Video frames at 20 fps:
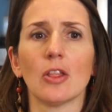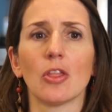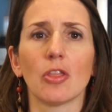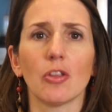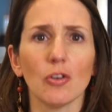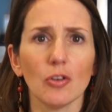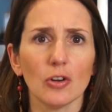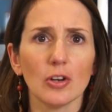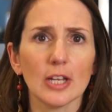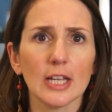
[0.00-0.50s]

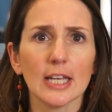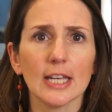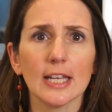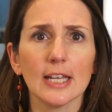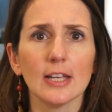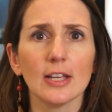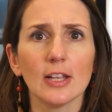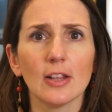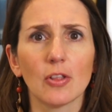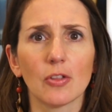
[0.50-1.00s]

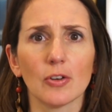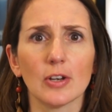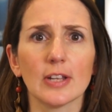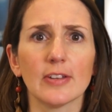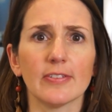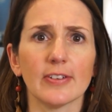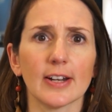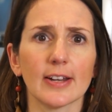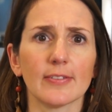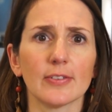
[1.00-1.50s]

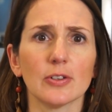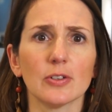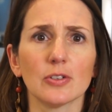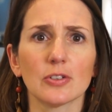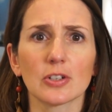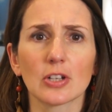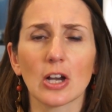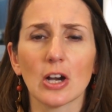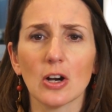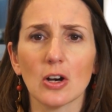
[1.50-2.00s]
35
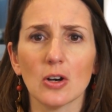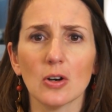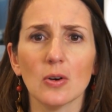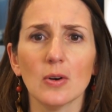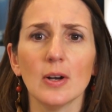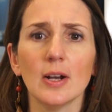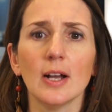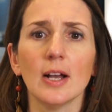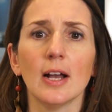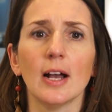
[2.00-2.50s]
years
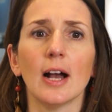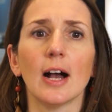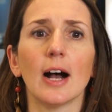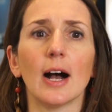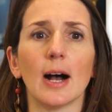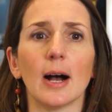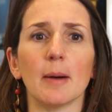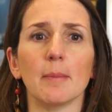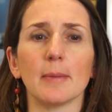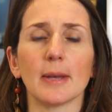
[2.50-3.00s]
ago
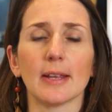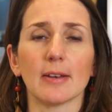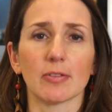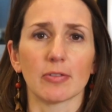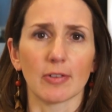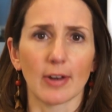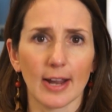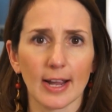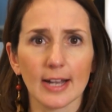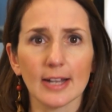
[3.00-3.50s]
in
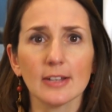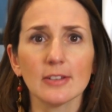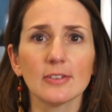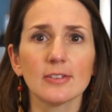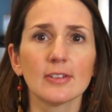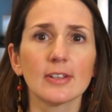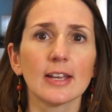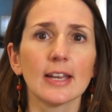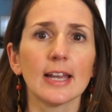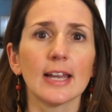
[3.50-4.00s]

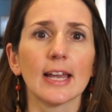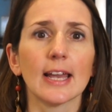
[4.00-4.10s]
France,